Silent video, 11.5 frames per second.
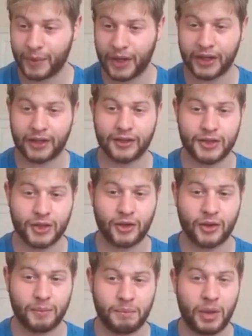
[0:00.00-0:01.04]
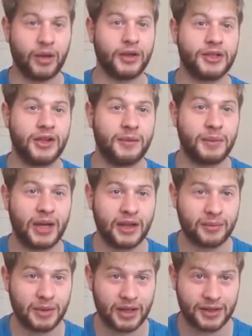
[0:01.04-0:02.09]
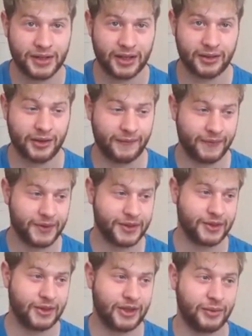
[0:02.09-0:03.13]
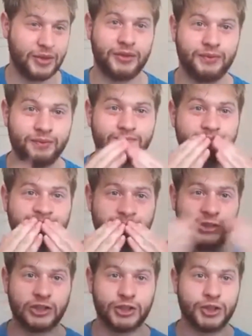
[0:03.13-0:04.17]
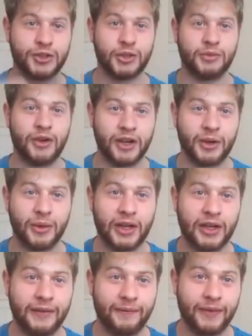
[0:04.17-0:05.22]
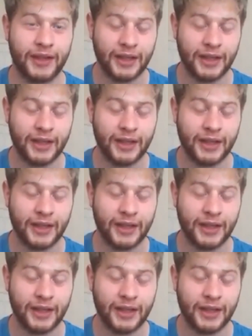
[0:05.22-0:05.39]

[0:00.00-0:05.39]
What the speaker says: I can talk bollocks at a million miles an hour, so I will shut up very quickly.